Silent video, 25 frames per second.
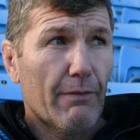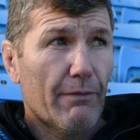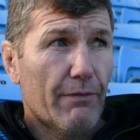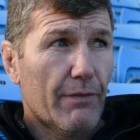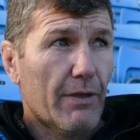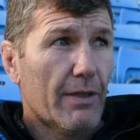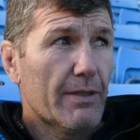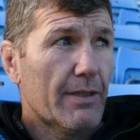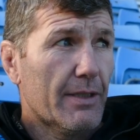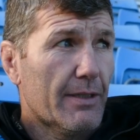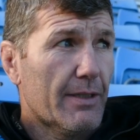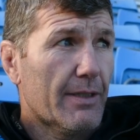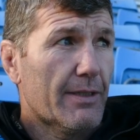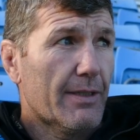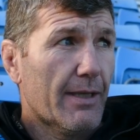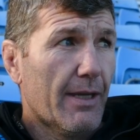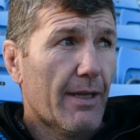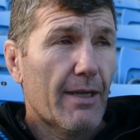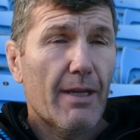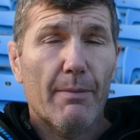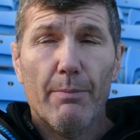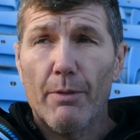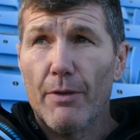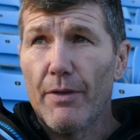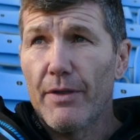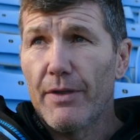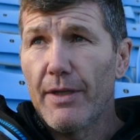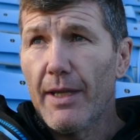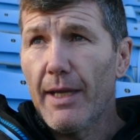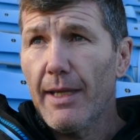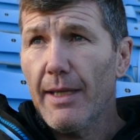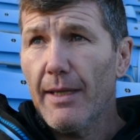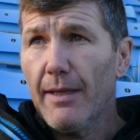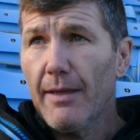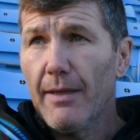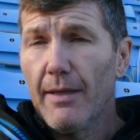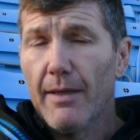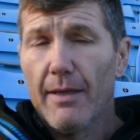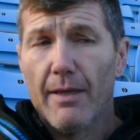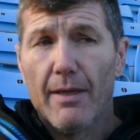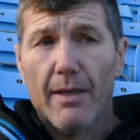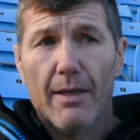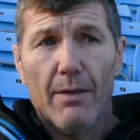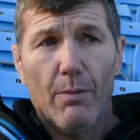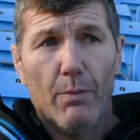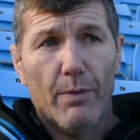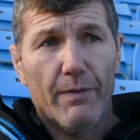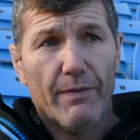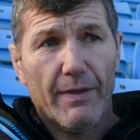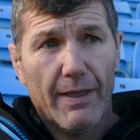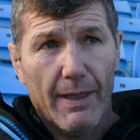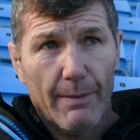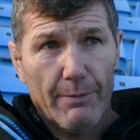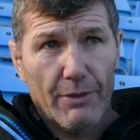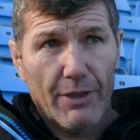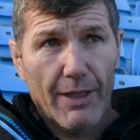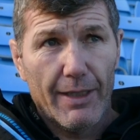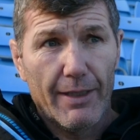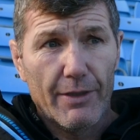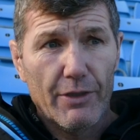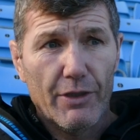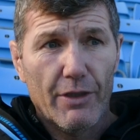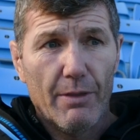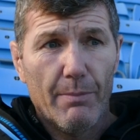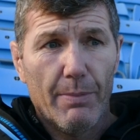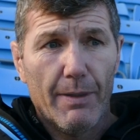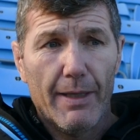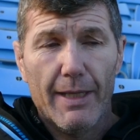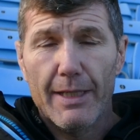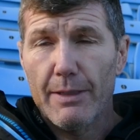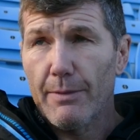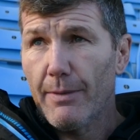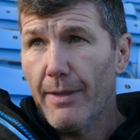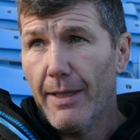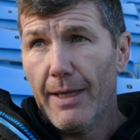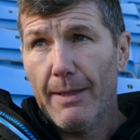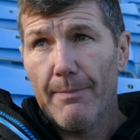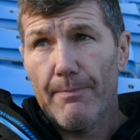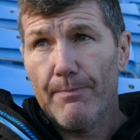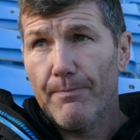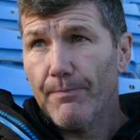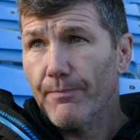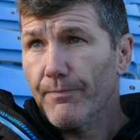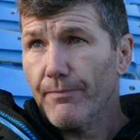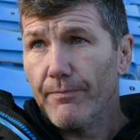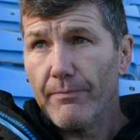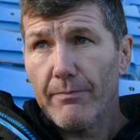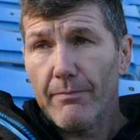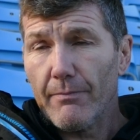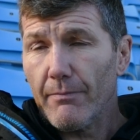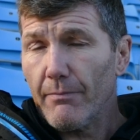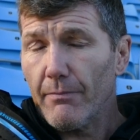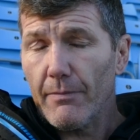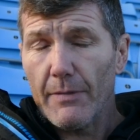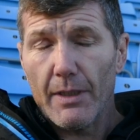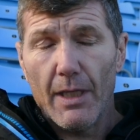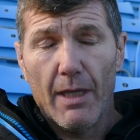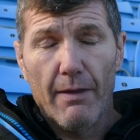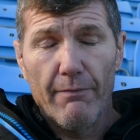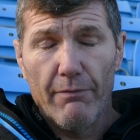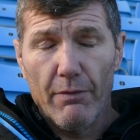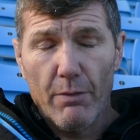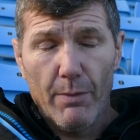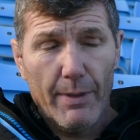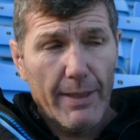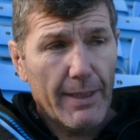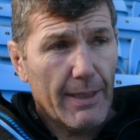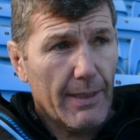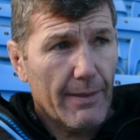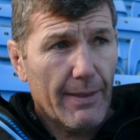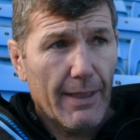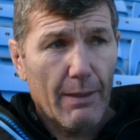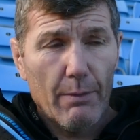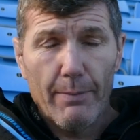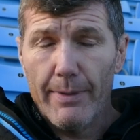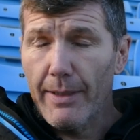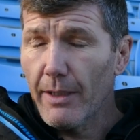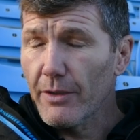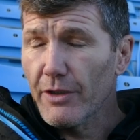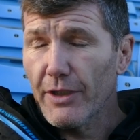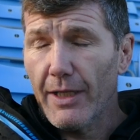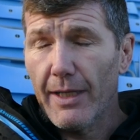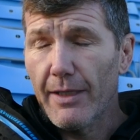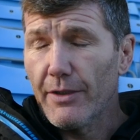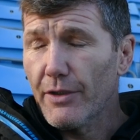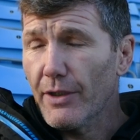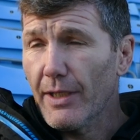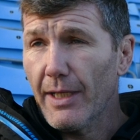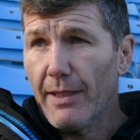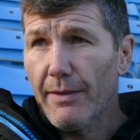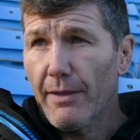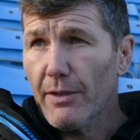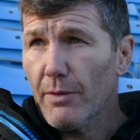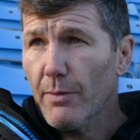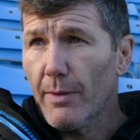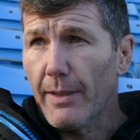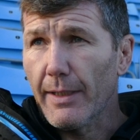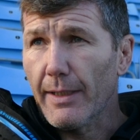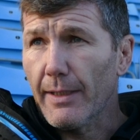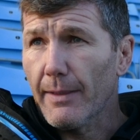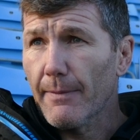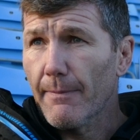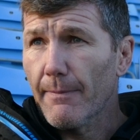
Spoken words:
for us is to turn up on the day. We've kept challenging the players with that every week, and that will be our challenge again this week.